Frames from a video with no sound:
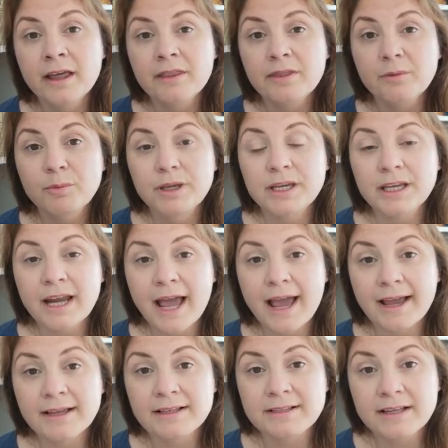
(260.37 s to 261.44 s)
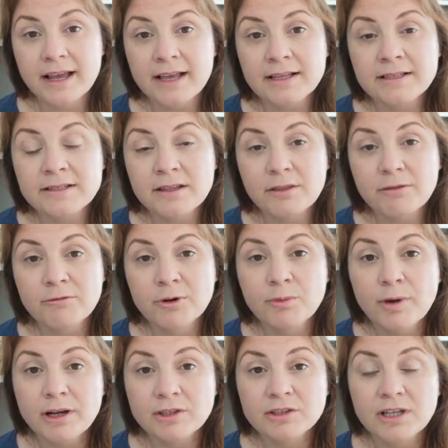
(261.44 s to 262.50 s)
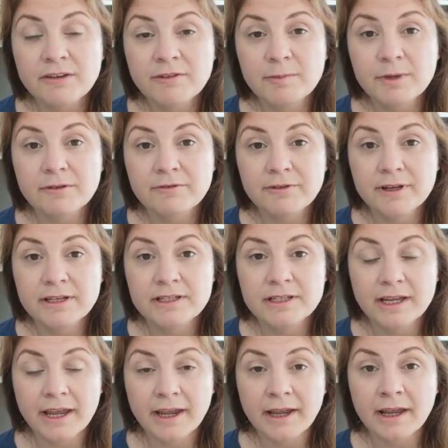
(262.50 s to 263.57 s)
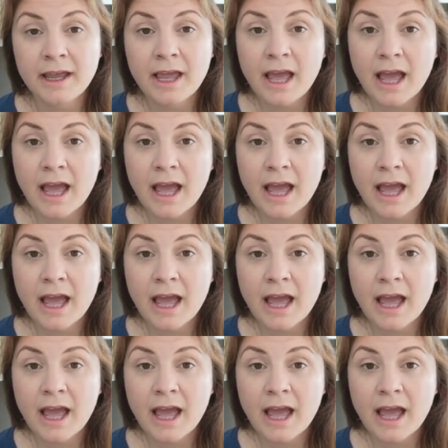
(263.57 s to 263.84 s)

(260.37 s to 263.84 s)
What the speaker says: that we can access through Welsh Government funding